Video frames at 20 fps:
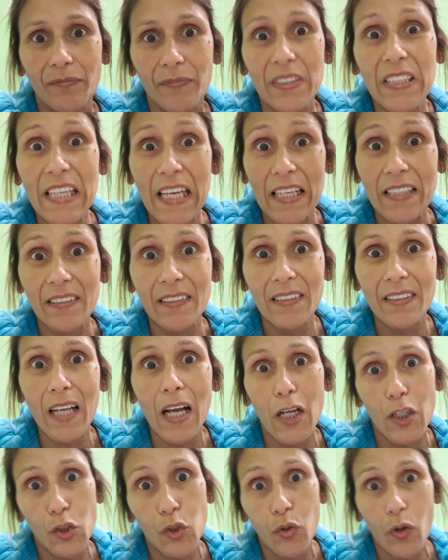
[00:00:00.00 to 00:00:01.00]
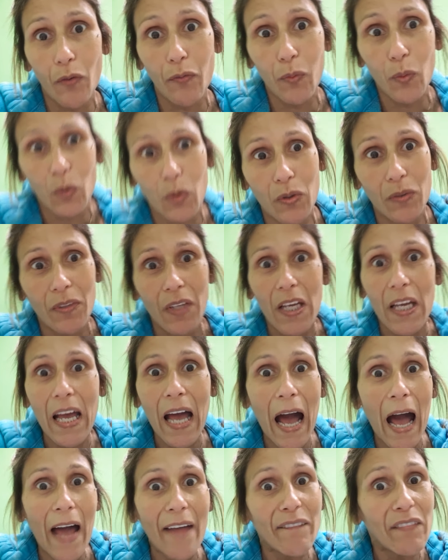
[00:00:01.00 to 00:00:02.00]
Yes, a truffle.
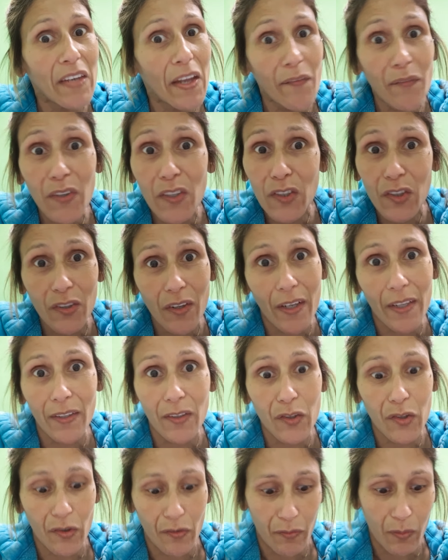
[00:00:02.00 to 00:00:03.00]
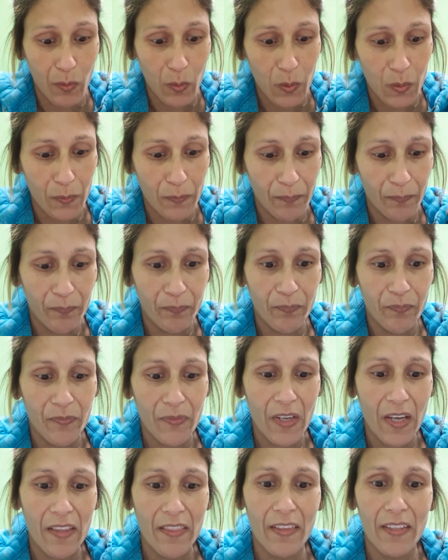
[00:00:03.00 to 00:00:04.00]
I've never tried a truffle.
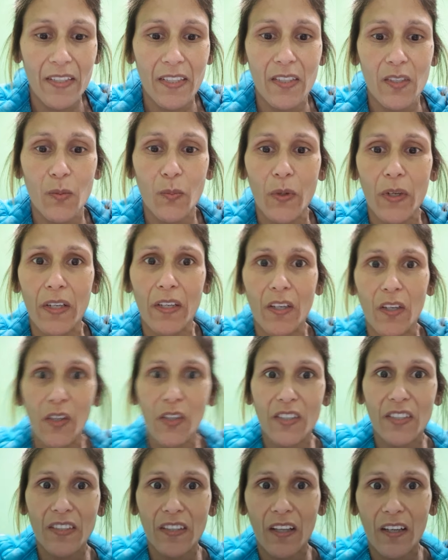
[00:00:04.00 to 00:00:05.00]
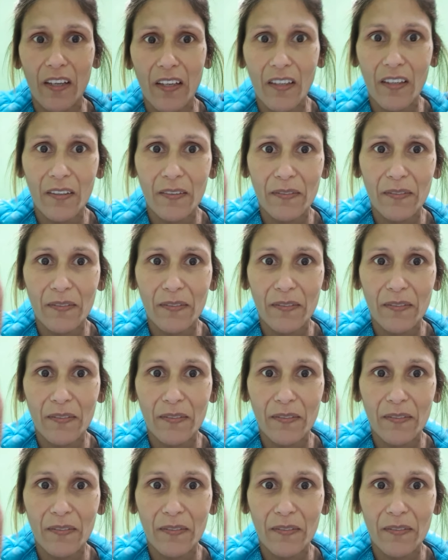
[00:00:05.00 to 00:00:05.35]
This is what it looks like.